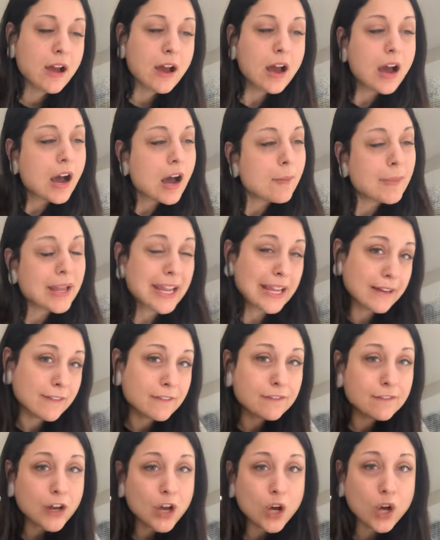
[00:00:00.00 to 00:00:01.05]
Um,
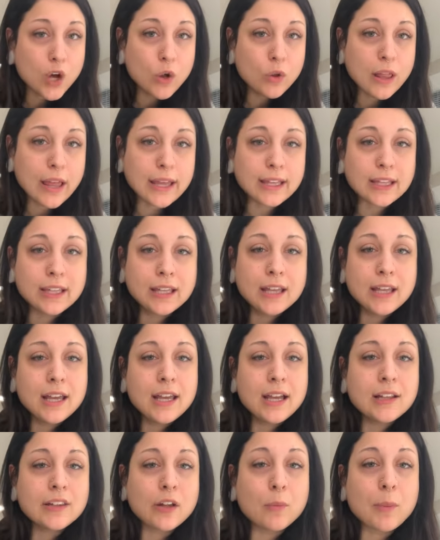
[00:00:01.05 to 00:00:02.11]
info, like
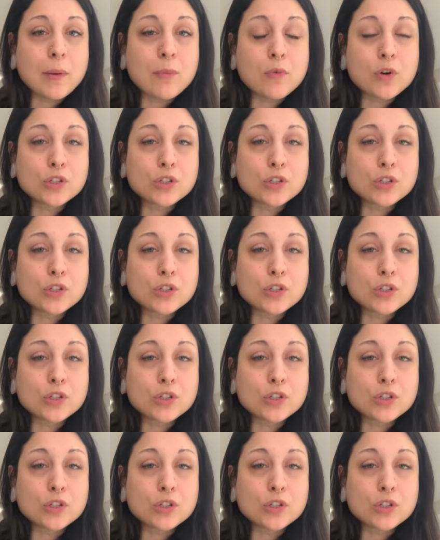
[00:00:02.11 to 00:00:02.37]
a little bit